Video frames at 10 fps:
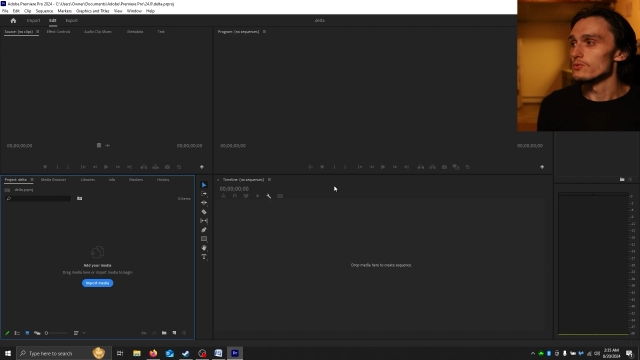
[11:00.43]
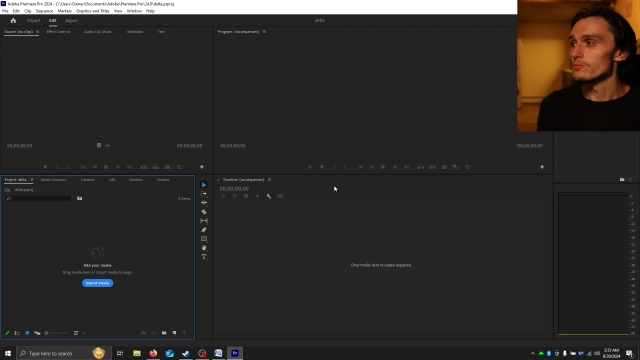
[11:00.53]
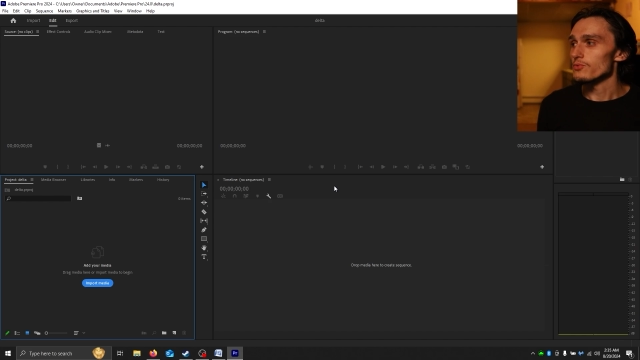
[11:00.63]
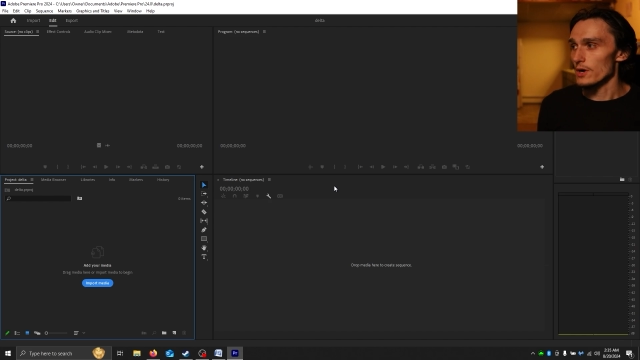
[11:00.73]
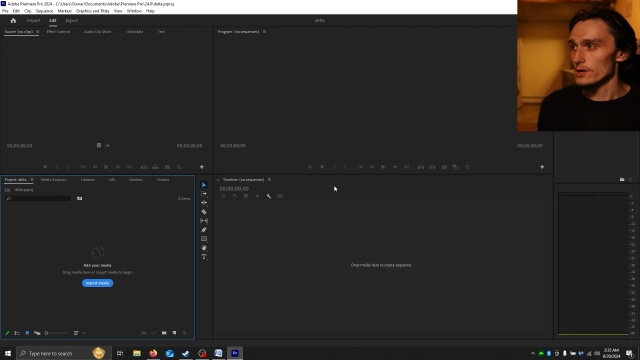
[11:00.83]

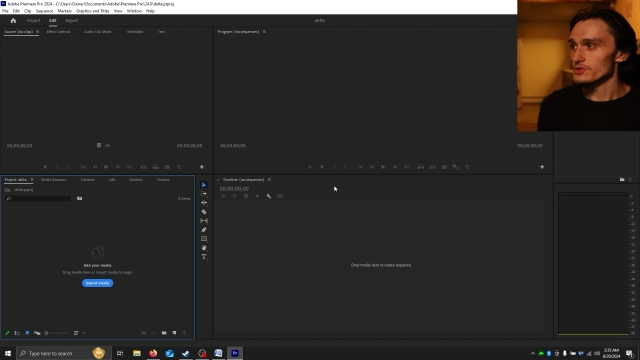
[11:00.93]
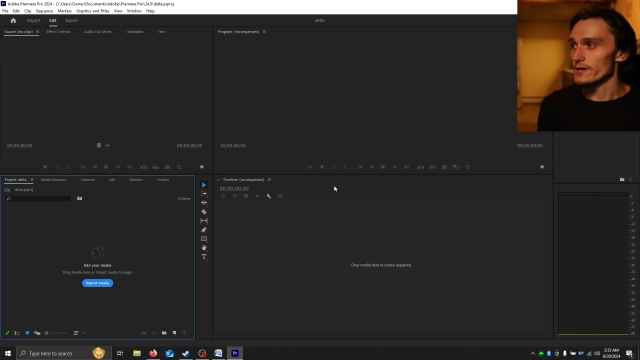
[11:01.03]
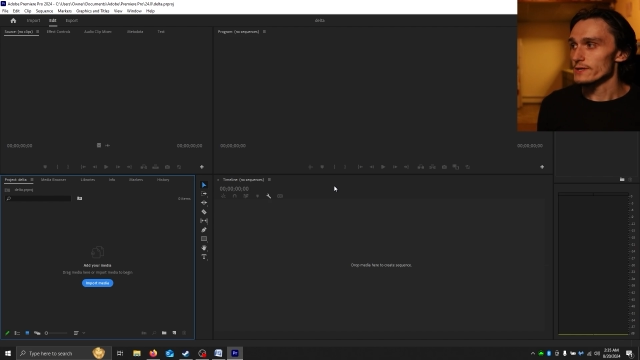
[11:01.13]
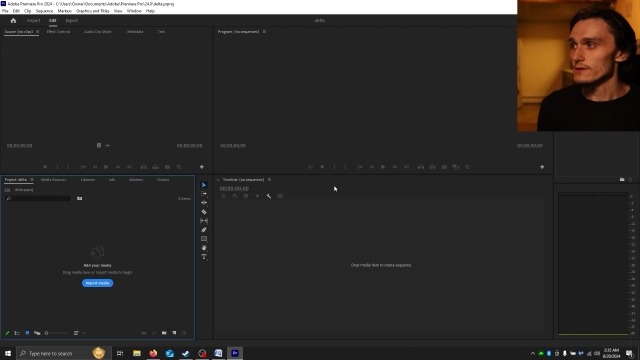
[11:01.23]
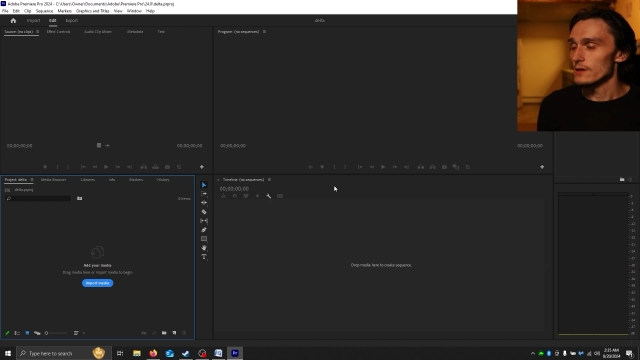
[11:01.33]

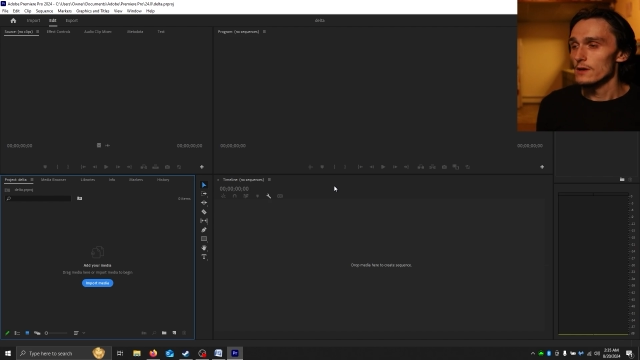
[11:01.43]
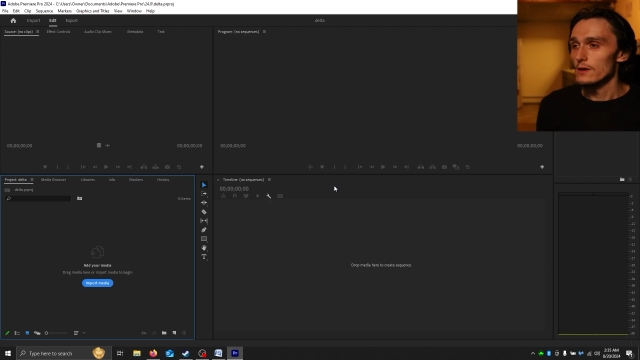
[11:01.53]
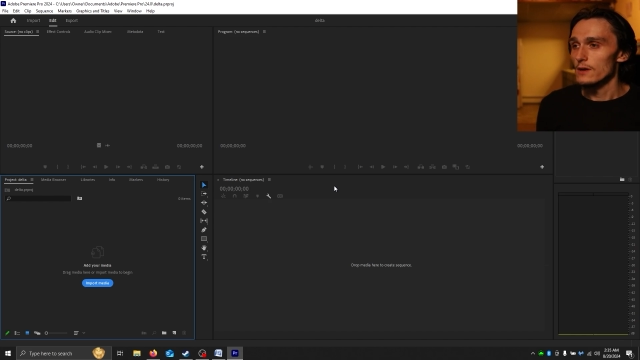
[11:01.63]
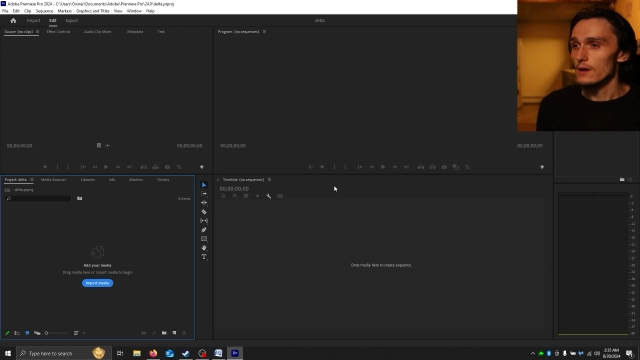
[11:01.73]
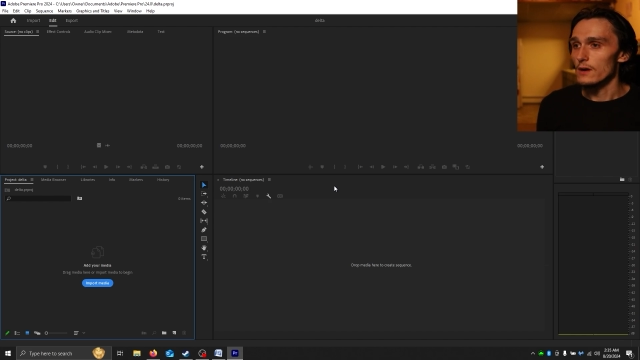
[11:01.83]
project.
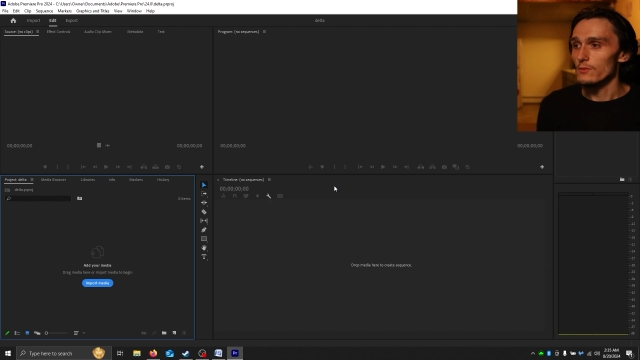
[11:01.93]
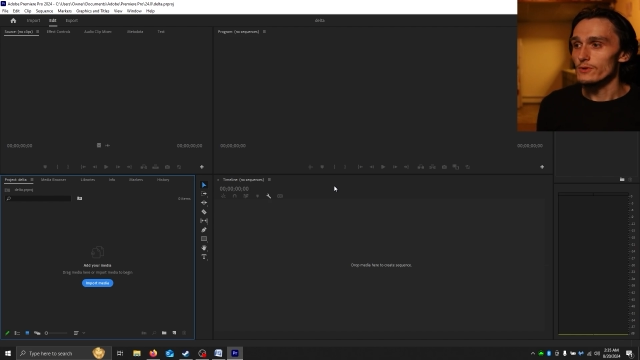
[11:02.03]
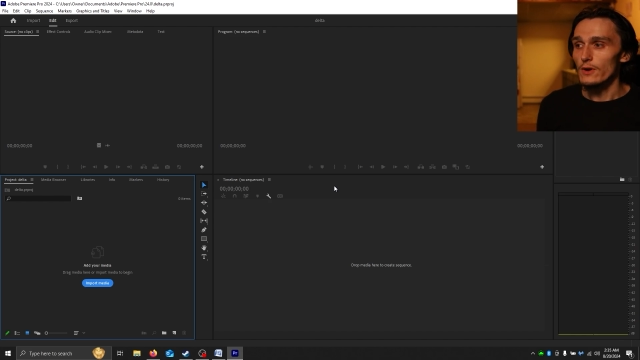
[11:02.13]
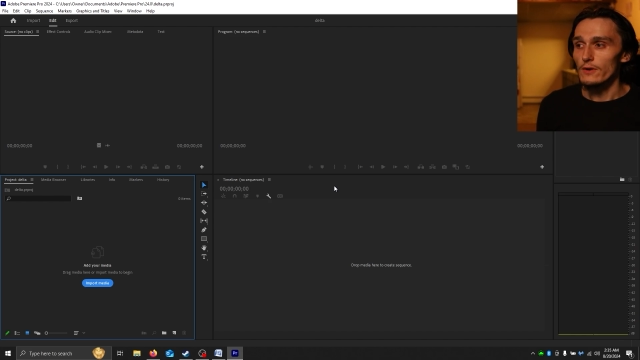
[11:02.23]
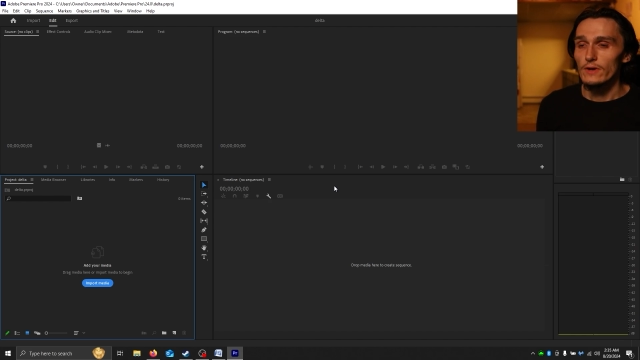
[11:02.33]
We
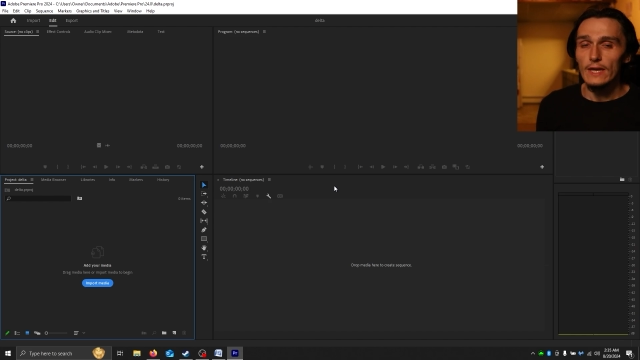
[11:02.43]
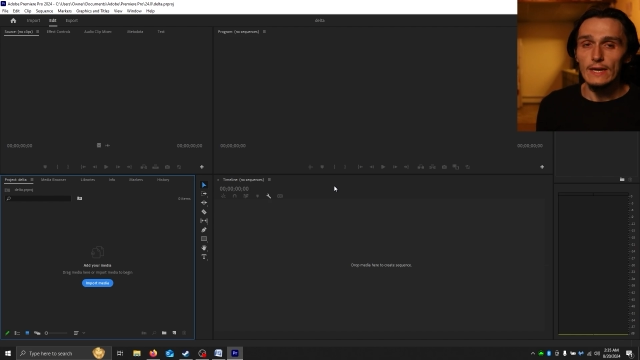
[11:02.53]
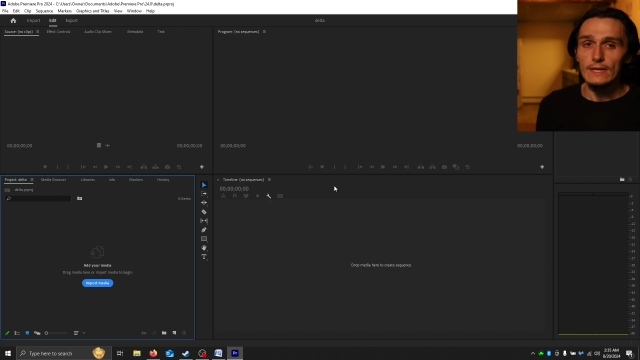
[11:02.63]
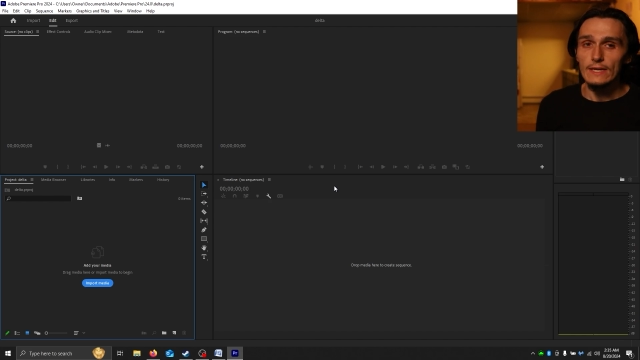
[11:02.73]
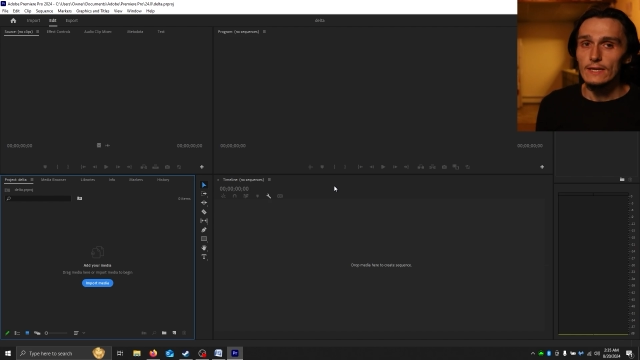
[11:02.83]
don't have
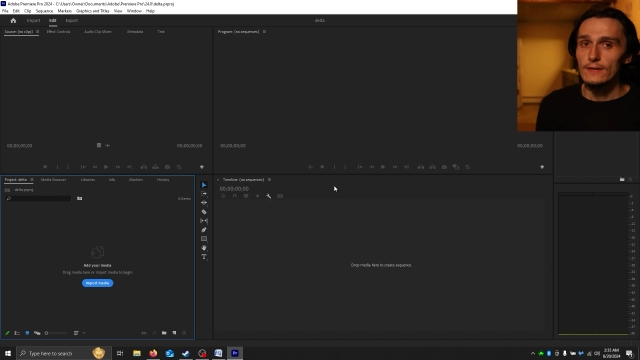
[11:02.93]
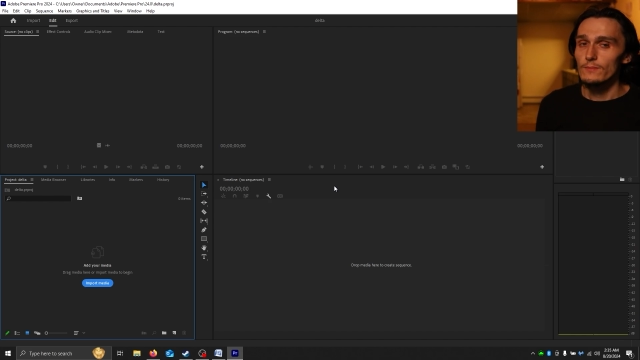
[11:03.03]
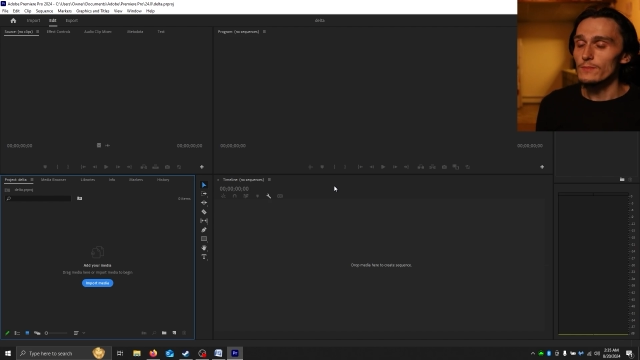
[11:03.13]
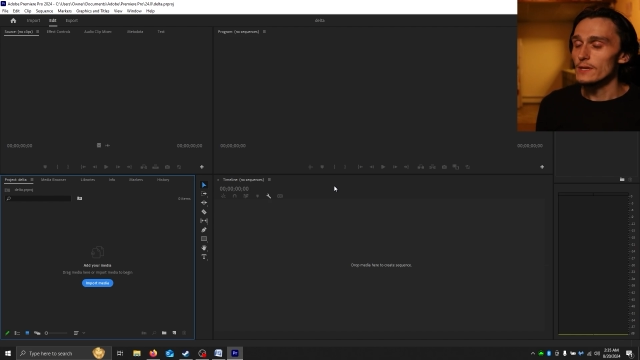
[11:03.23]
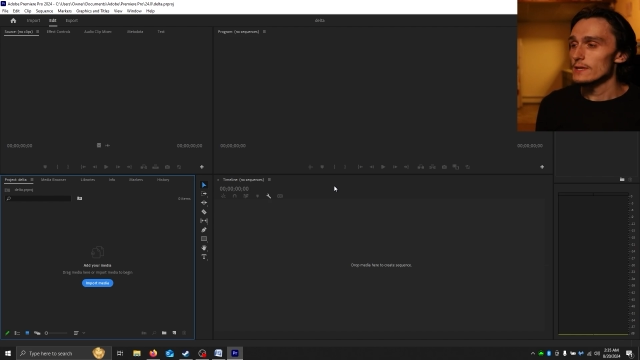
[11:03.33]
any
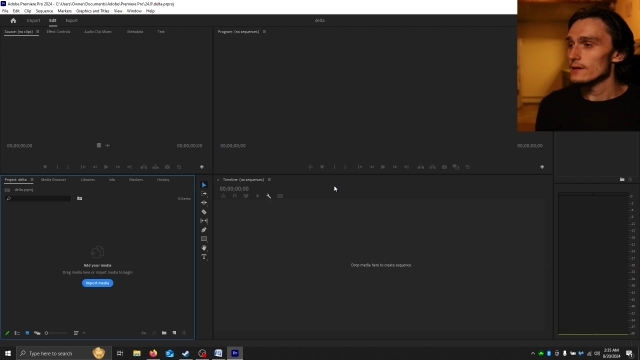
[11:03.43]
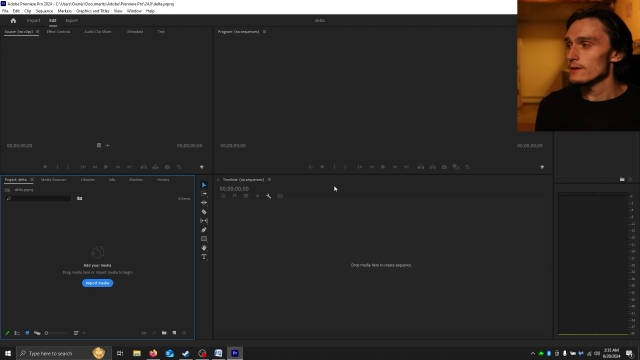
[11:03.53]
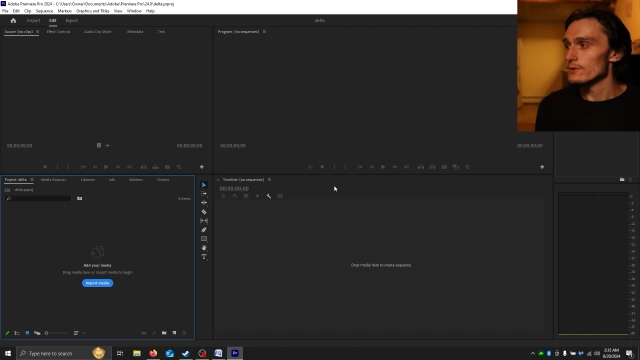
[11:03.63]
media.